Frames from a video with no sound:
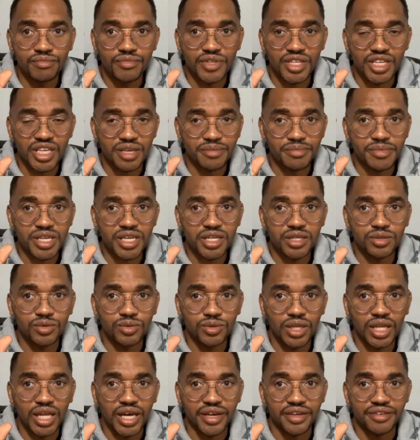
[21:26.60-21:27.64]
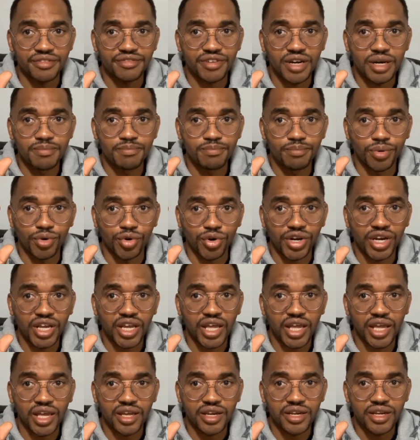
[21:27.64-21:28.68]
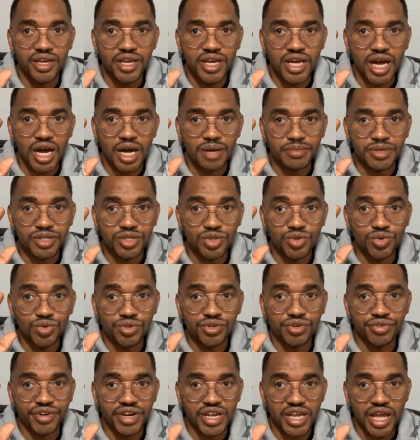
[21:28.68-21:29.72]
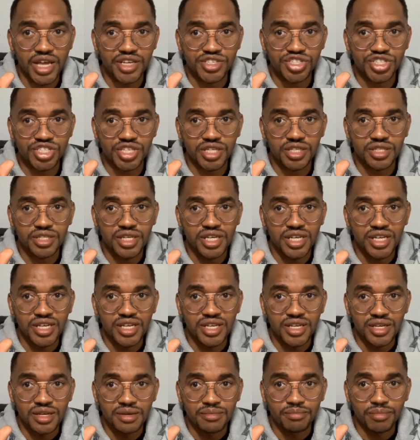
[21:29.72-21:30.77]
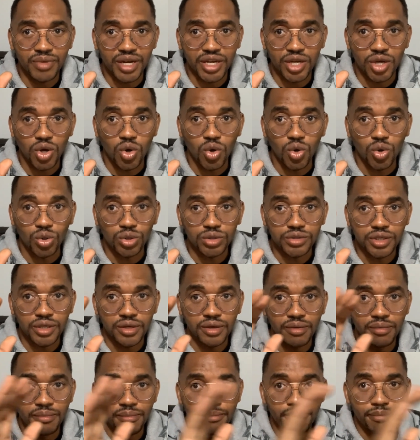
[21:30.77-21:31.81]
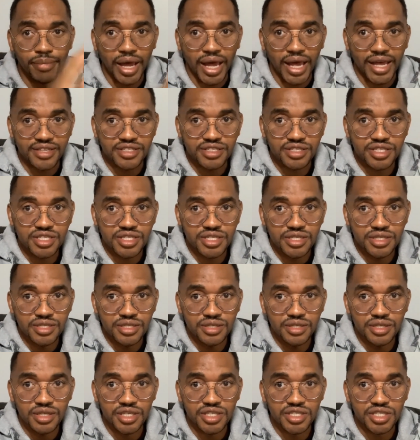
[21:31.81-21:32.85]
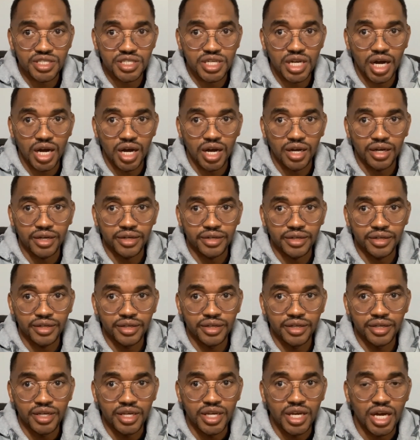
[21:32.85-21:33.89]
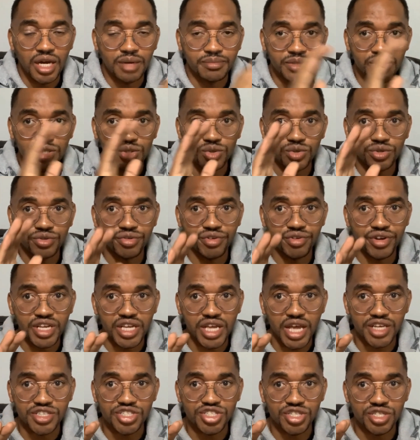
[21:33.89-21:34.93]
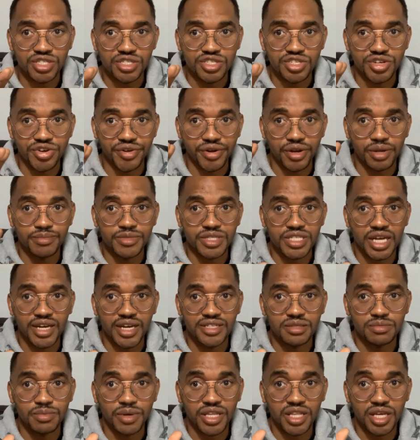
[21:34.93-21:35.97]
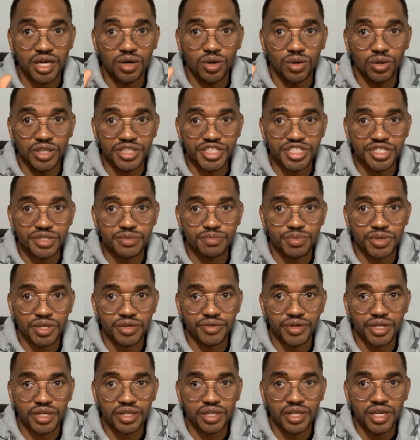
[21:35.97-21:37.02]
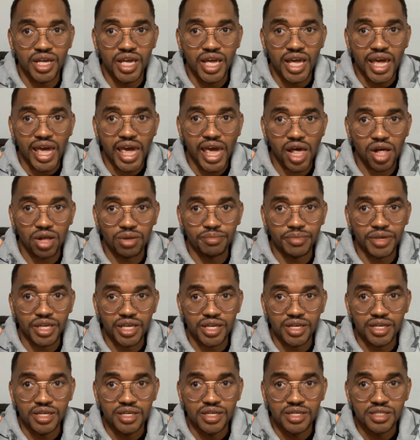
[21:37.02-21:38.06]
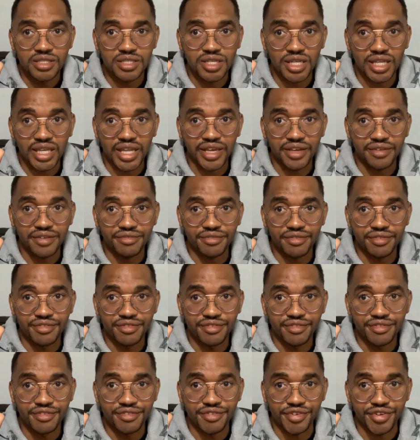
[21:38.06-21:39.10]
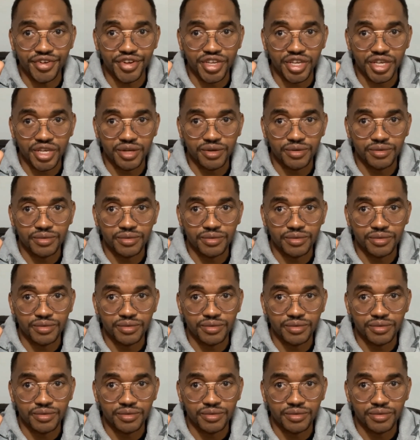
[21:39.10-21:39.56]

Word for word: Give me a new life. I'm born again. I'm a new creation. My old past is gone. I'm a new creation, circumcised by the Holy Spirit. Help me to live for you.